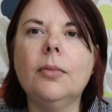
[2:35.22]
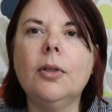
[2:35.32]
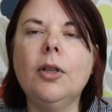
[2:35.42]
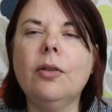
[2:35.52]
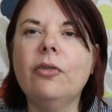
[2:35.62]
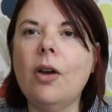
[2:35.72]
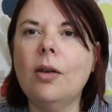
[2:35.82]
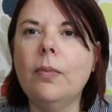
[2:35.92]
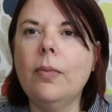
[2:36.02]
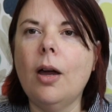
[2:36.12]
you can
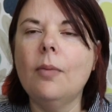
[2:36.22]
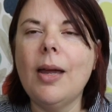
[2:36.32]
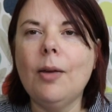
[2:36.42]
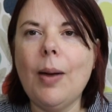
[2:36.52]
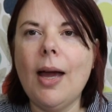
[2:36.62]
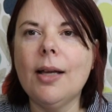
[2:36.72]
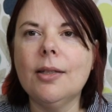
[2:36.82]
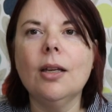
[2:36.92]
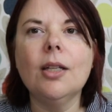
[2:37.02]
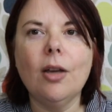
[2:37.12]
find, I make bags
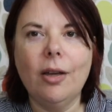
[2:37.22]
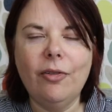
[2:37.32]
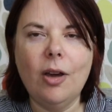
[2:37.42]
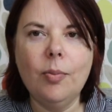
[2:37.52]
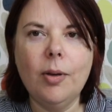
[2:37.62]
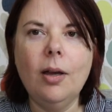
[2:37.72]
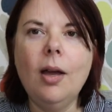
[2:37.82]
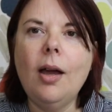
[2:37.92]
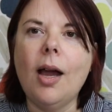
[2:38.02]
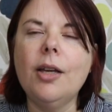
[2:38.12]
and I dye fibre,
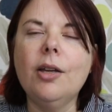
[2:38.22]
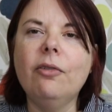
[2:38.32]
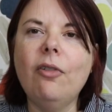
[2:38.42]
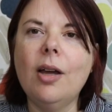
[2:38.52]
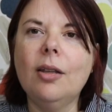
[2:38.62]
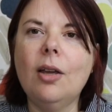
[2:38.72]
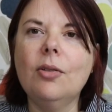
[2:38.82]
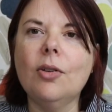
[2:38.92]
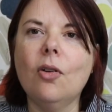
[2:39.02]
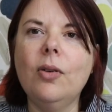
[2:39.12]
and you can find
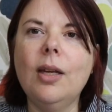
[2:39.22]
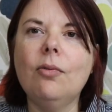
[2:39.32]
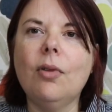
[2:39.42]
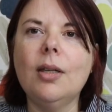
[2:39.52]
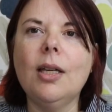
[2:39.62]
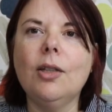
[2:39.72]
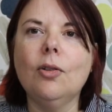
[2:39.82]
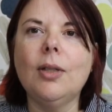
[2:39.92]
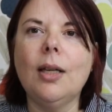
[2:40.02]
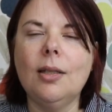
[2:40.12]
those on
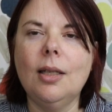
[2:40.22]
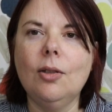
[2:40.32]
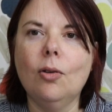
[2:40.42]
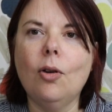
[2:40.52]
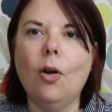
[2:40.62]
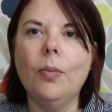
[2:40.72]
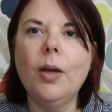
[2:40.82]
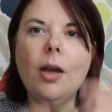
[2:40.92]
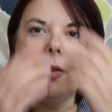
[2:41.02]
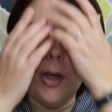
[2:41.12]
knitrundig.etsy.com.
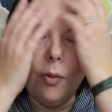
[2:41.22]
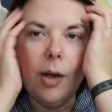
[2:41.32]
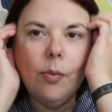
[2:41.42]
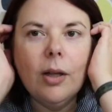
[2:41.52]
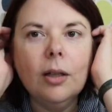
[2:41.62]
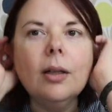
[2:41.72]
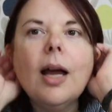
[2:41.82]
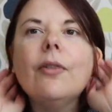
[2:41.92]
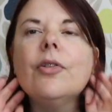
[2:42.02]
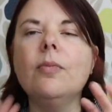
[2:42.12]
Though I will
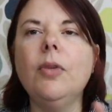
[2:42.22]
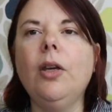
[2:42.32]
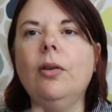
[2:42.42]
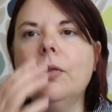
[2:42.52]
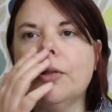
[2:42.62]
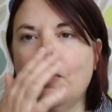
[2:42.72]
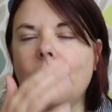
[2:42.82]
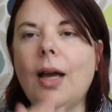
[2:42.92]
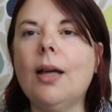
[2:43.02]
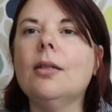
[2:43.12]
have some news on
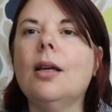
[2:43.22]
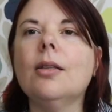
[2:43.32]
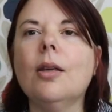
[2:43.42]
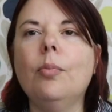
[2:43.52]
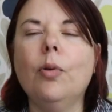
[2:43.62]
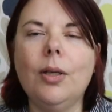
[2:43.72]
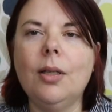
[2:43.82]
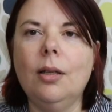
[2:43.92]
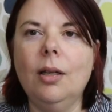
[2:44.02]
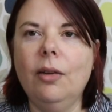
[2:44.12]
that at some point
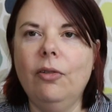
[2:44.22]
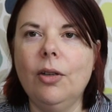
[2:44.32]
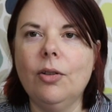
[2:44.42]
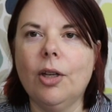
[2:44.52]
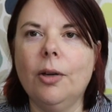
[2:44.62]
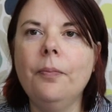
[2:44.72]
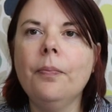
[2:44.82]
in the near future.